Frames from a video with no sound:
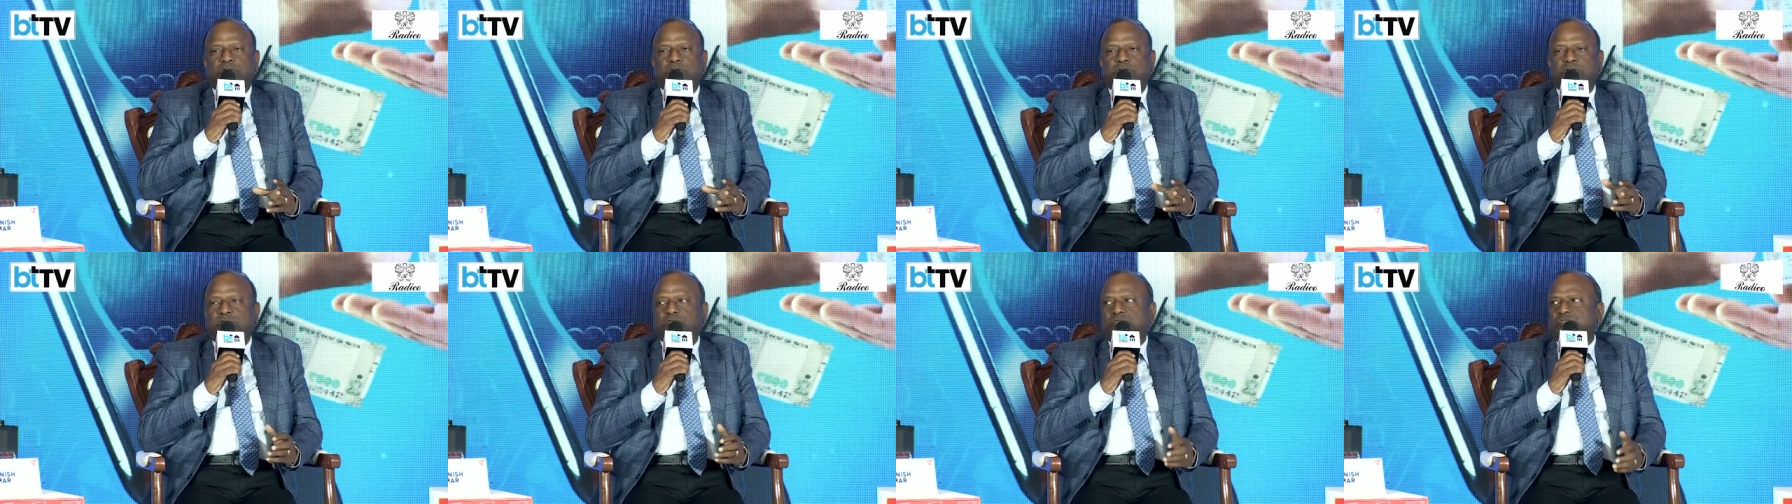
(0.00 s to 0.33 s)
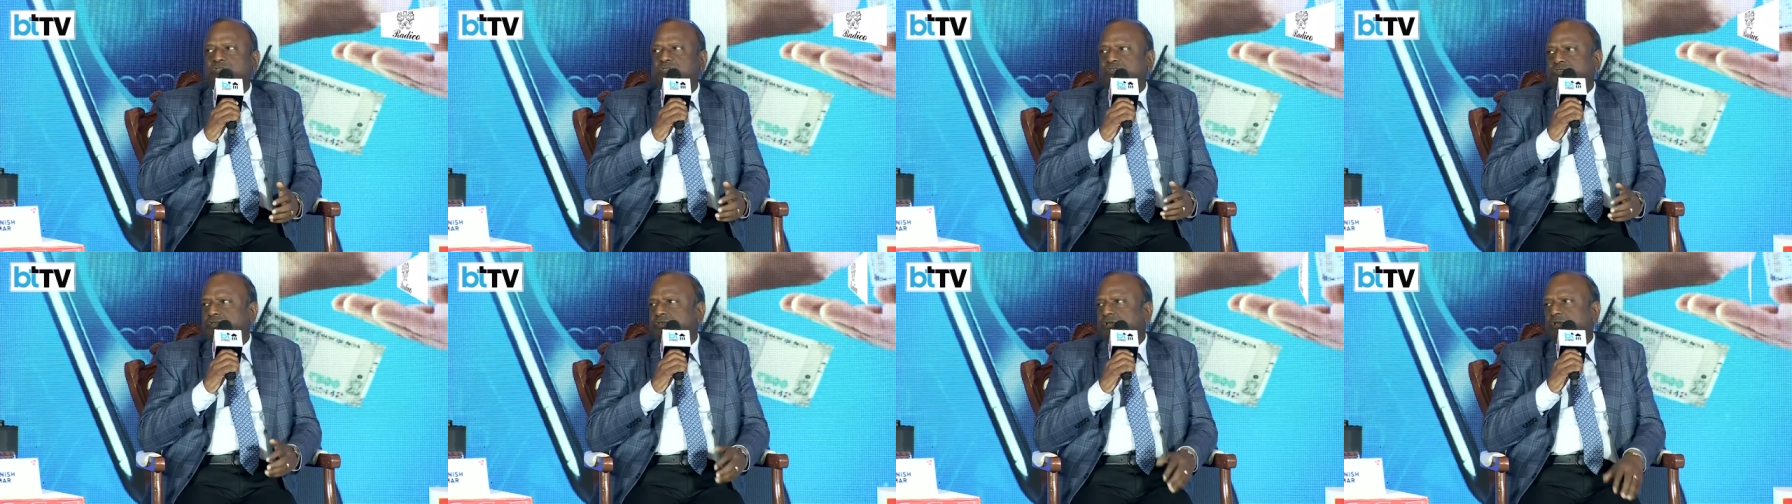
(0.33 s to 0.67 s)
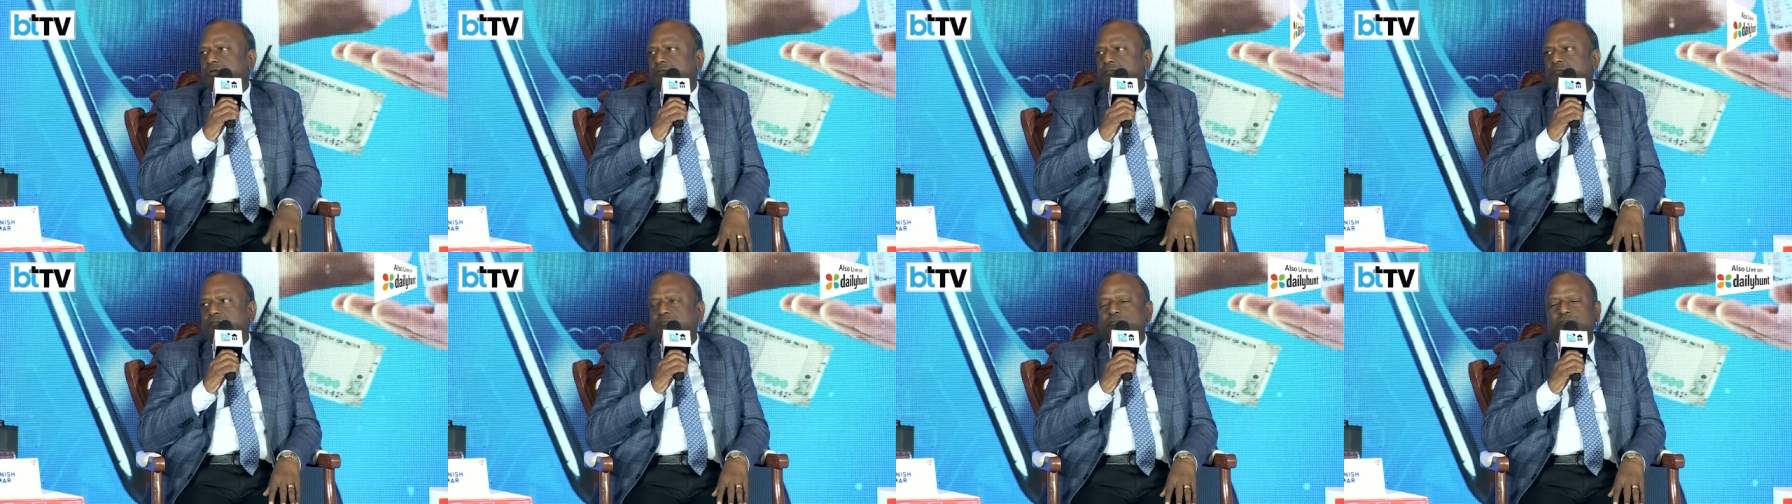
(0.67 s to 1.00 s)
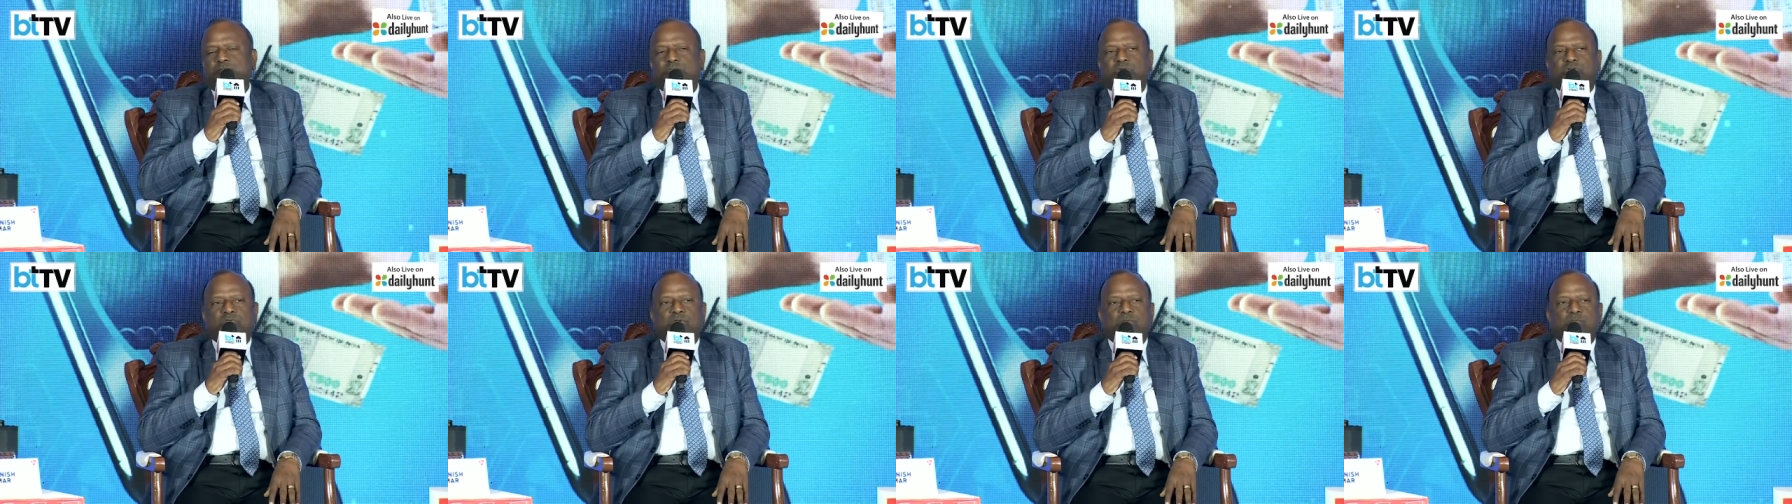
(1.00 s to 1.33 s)
existed
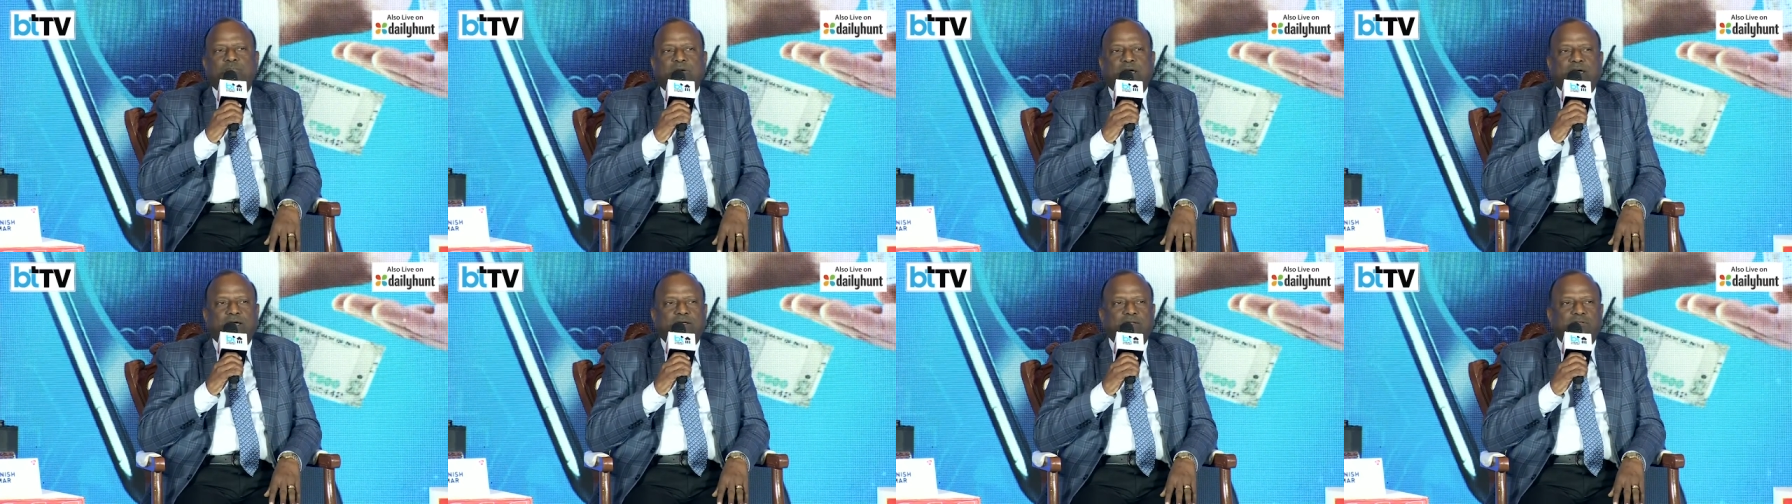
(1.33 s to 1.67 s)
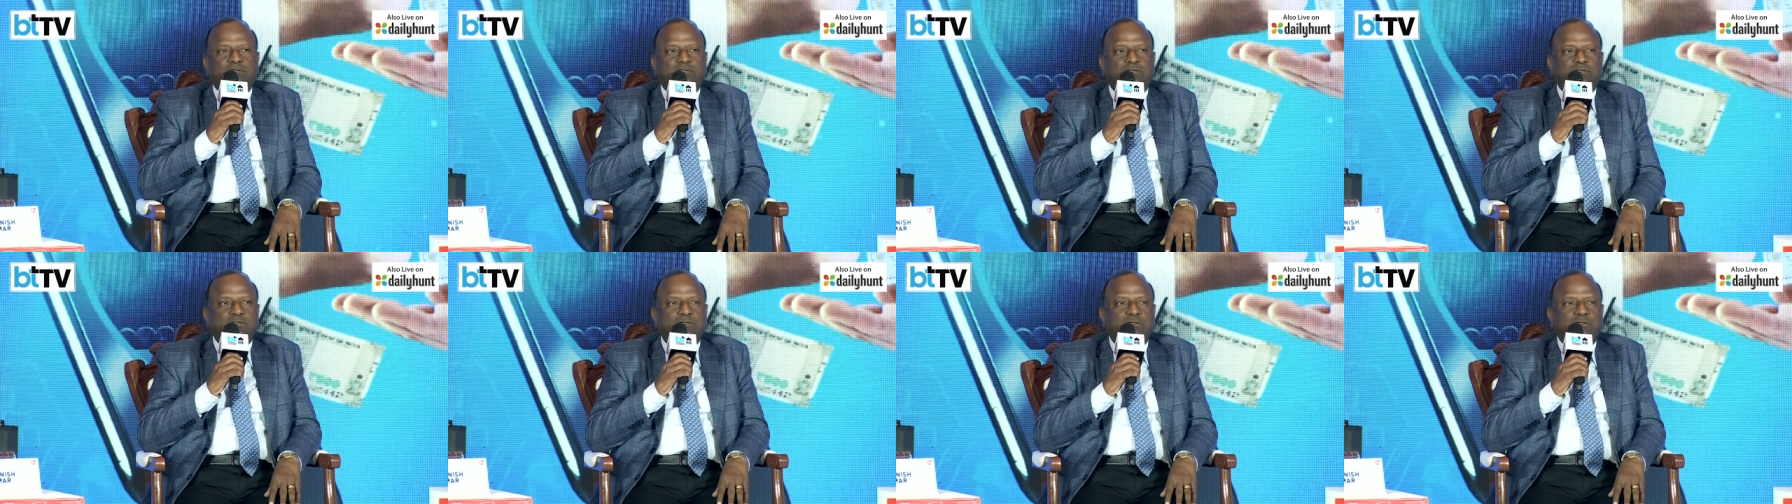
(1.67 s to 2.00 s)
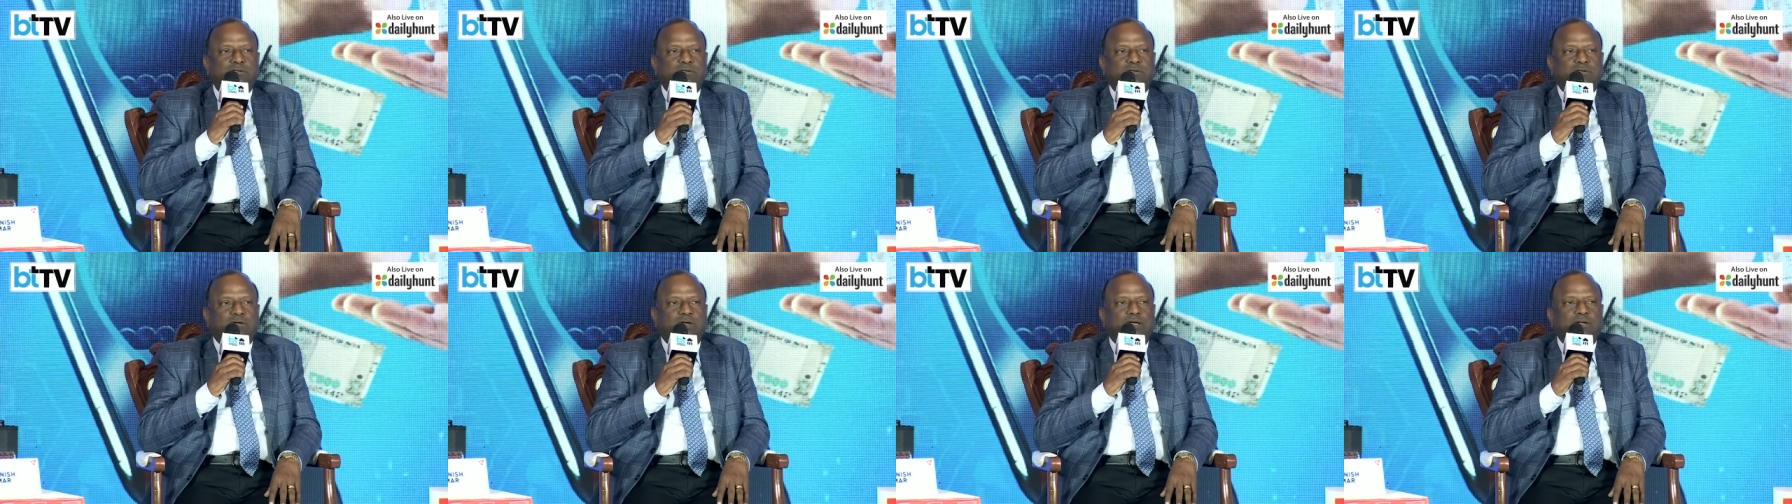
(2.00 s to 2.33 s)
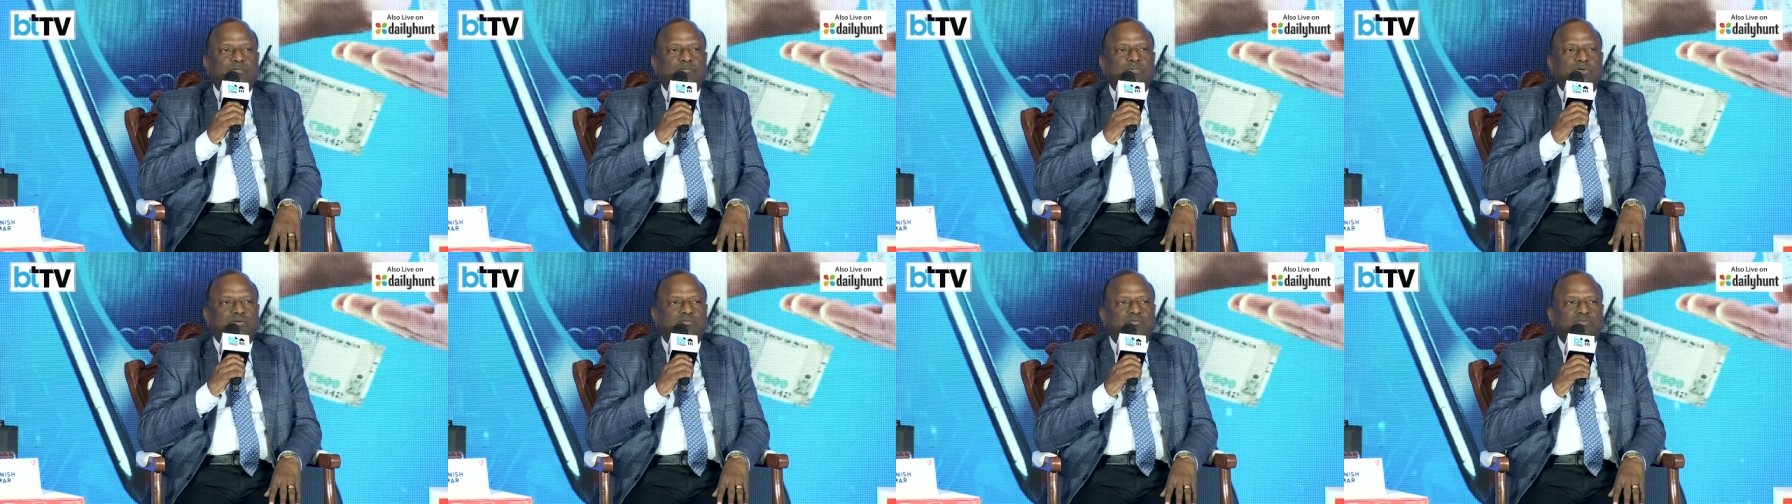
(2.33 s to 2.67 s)
between banks,
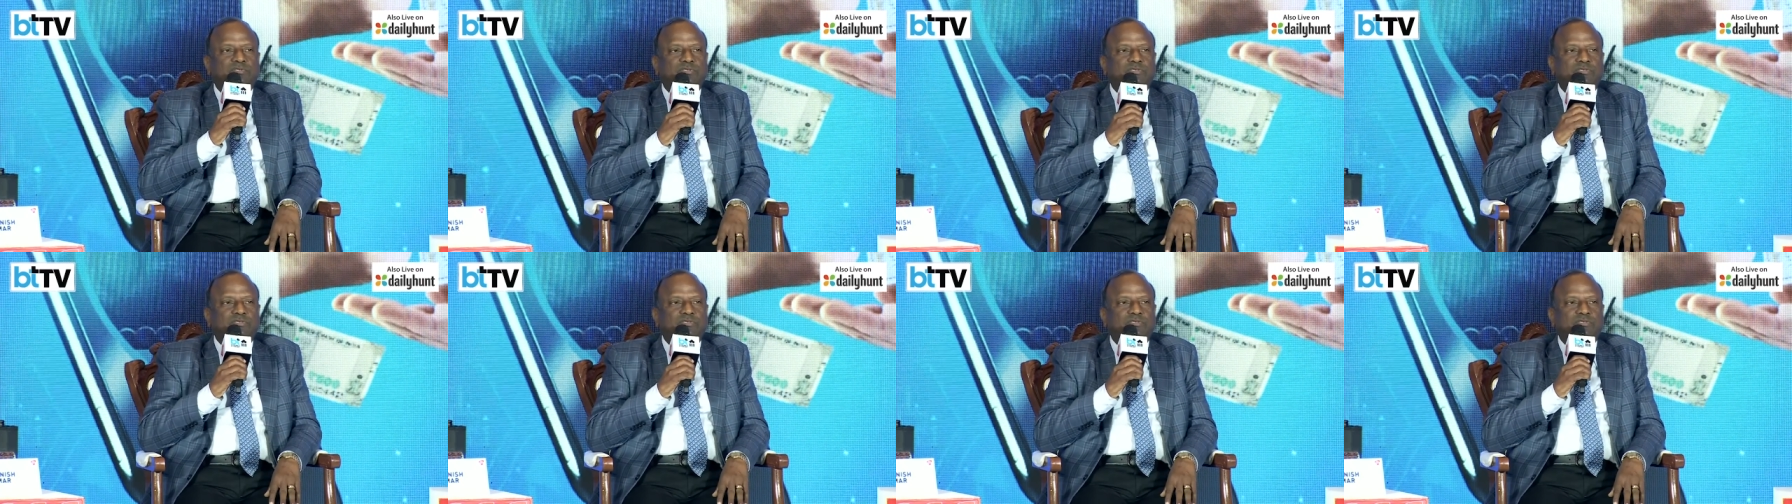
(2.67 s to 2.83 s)
N B F